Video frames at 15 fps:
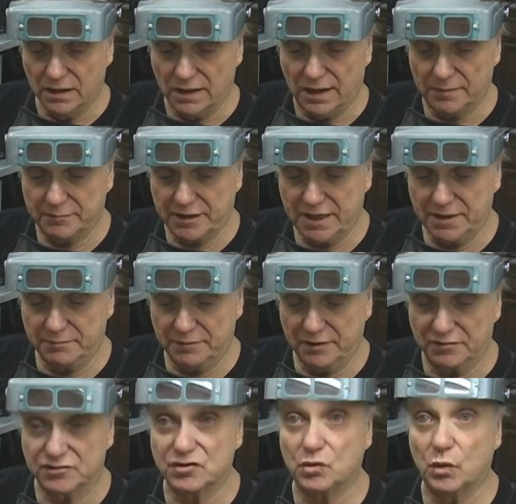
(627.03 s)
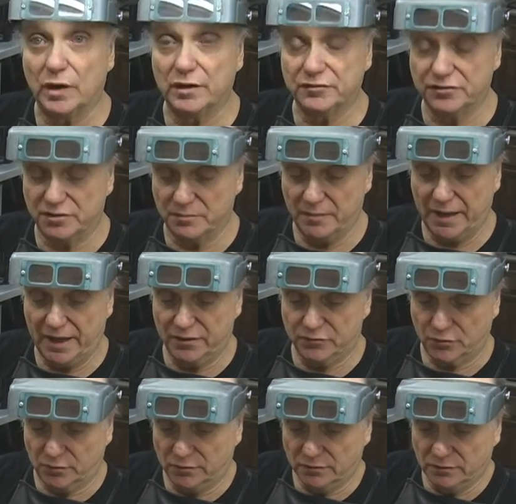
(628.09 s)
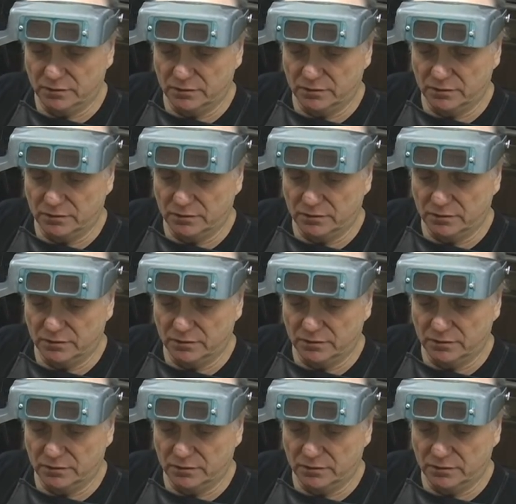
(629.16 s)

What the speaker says: I'm keeping it square to the mandrel.